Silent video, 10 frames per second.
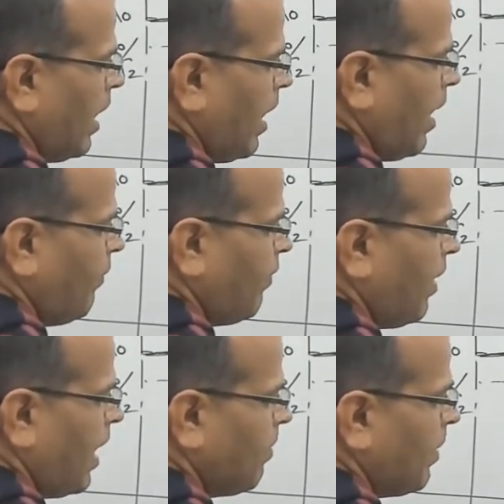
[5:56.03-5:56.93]

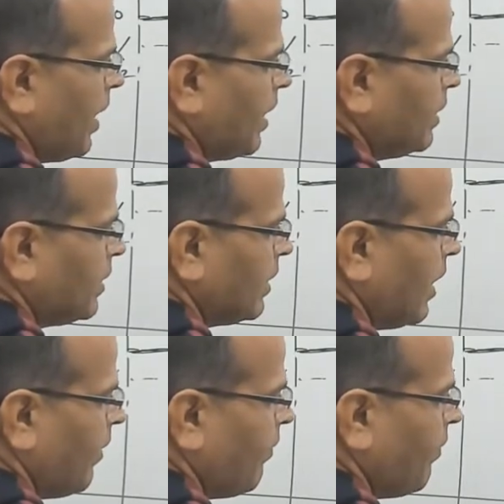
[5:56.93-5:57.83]
FL minus
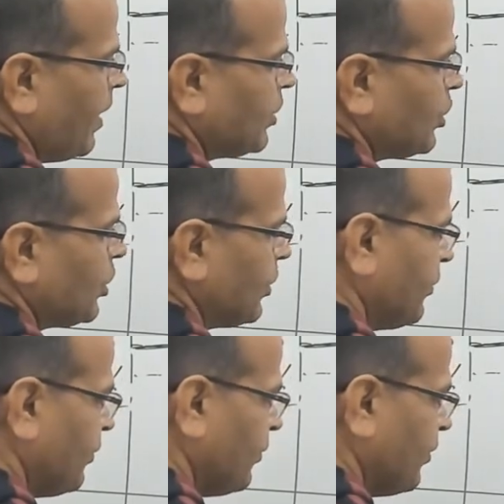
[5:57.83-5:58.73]
FH,
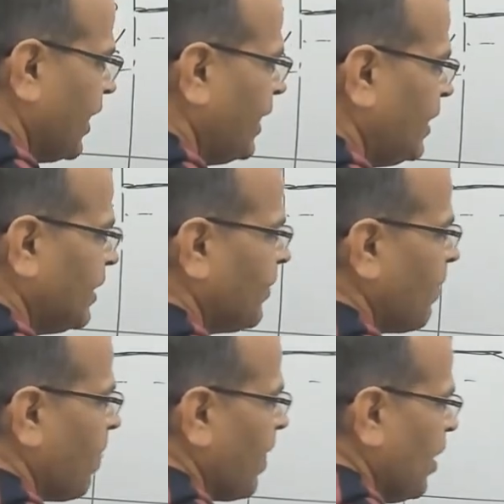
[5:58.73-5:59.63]
right?
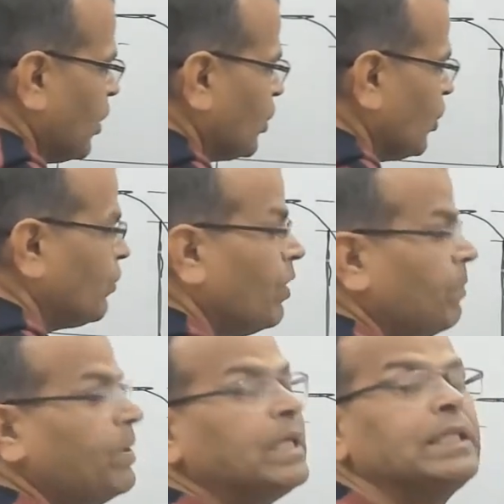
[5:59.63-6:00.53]
So it
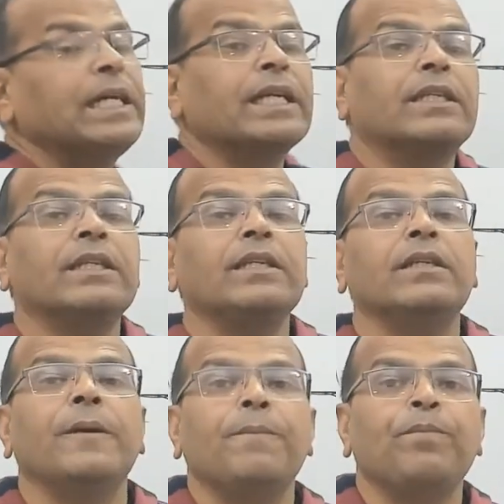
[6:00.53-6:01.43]
will be rejecting
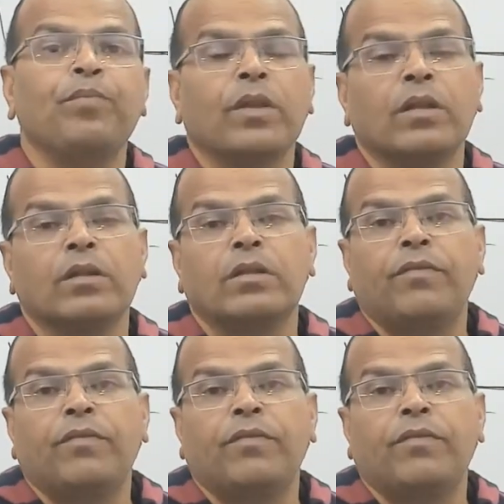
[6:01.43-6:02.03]
the